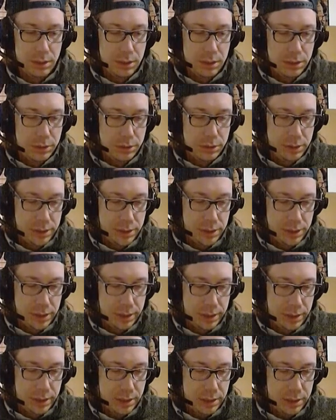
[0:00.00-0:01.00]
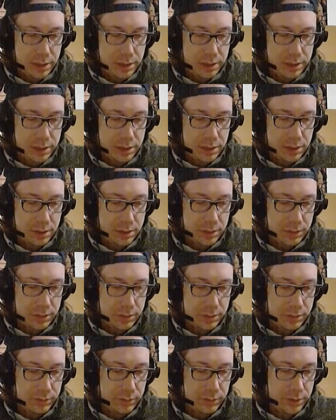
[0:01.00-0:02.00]
you can kind of get an idea.
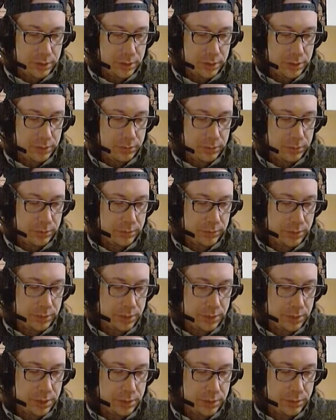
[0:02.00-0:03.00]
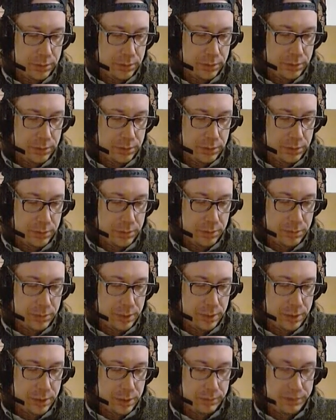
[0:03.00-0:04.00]
Of course they might
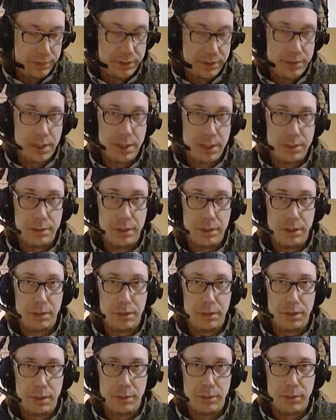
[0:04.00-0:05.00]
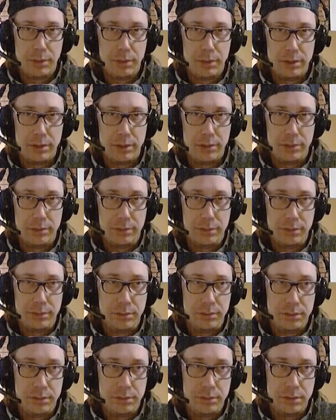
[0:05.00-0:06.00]
kind of exaggerate their numbers
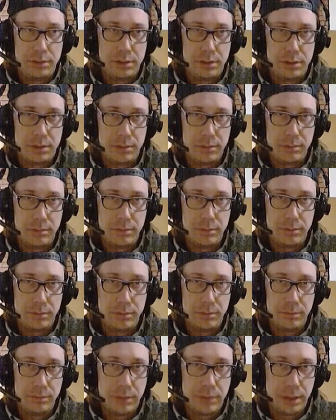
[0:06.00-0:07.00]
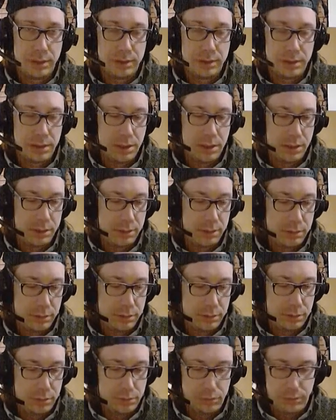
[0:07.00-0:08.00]
just to make the
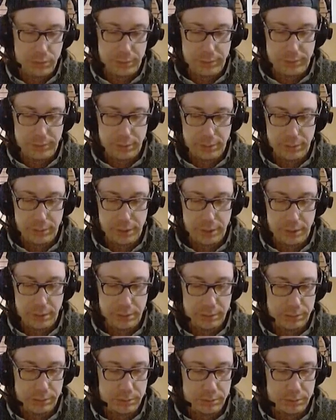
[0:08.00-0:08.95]
stockholders feel better.